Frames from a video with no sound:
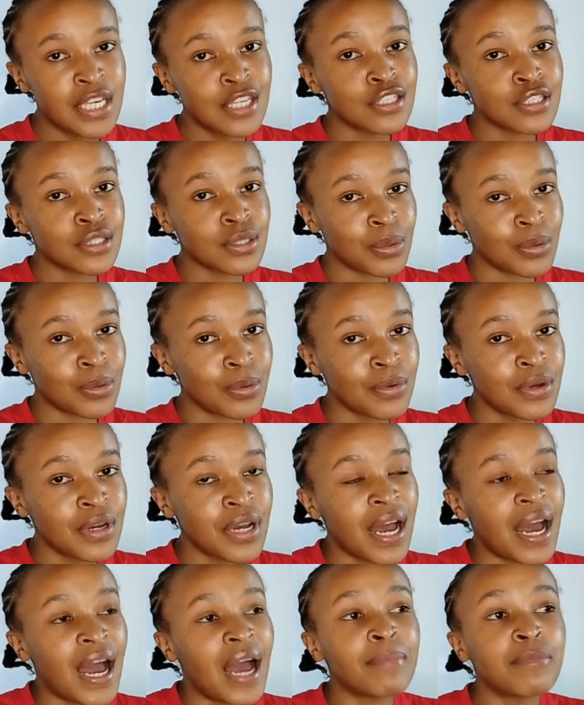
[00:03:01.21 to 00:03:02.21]
So
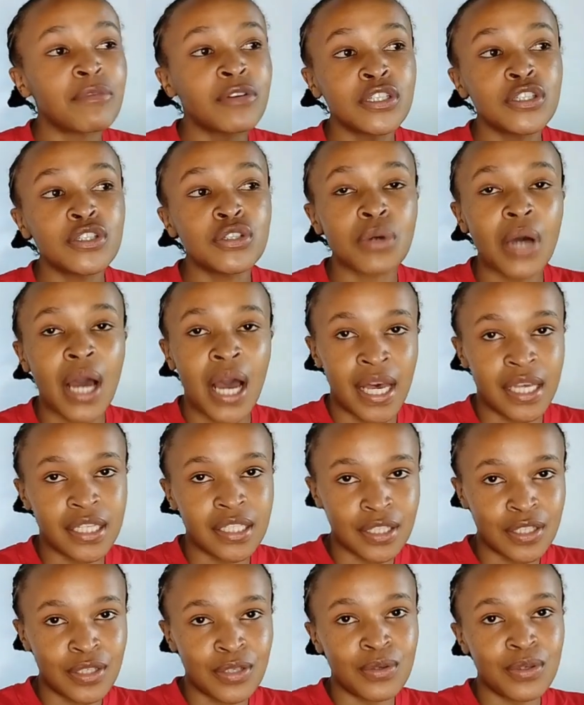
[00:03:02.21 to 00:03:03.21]
I'm going to
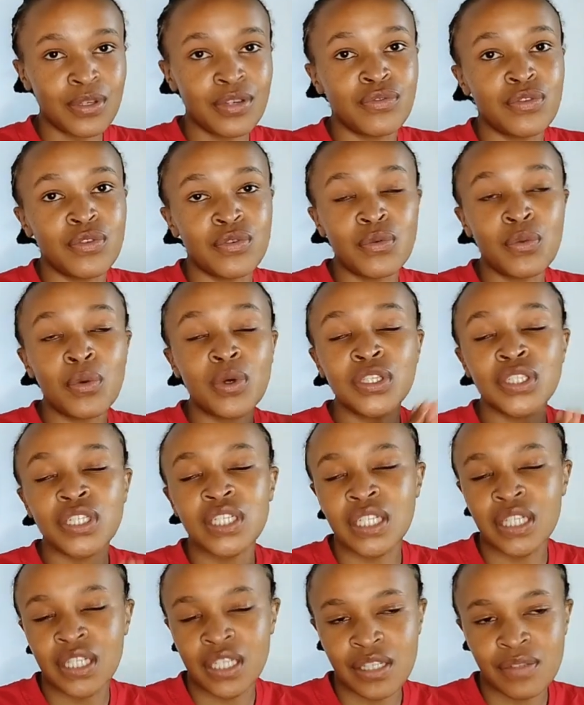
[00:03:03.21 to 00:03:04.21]
ask you, if you're
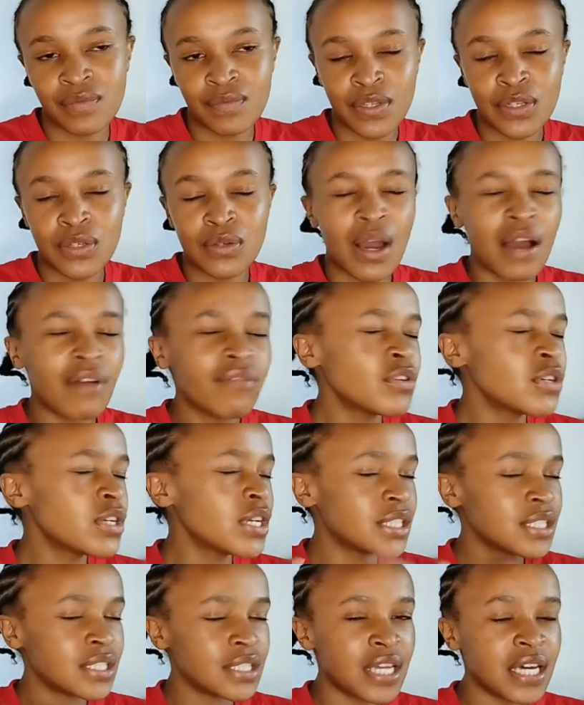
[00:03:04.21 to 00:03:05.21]
watching this video, have you
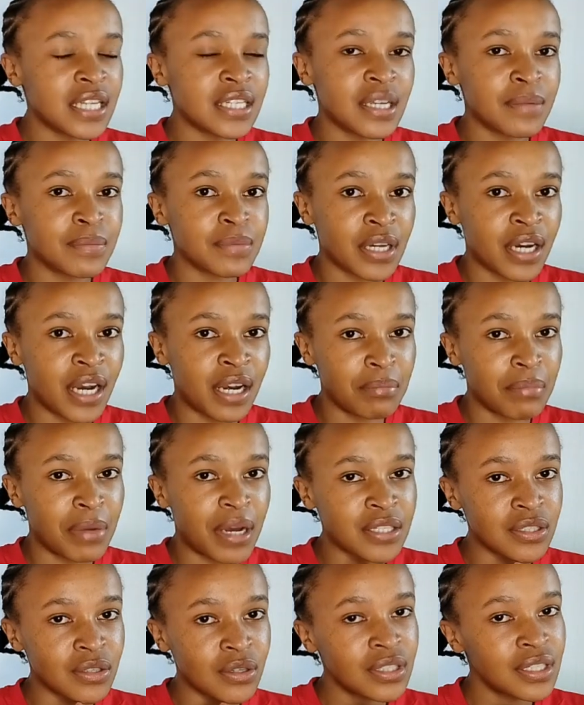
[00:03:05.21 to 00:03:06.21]
hit that subscribe
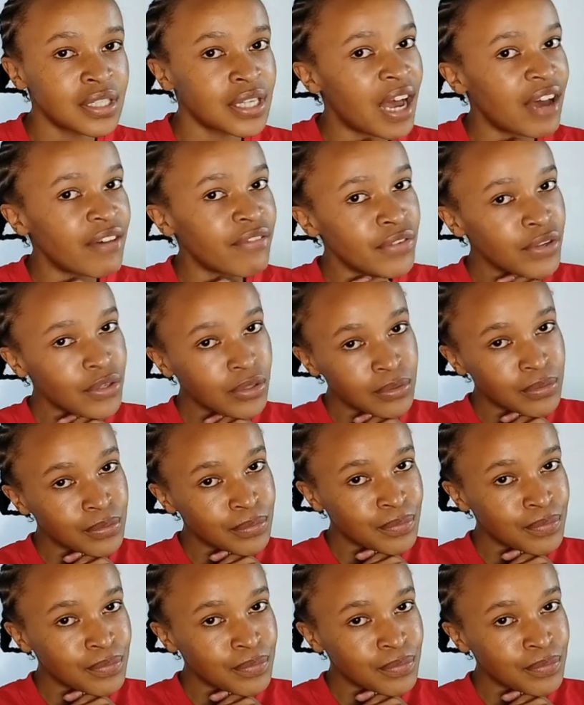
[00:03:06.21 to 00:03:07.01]
button? Have you?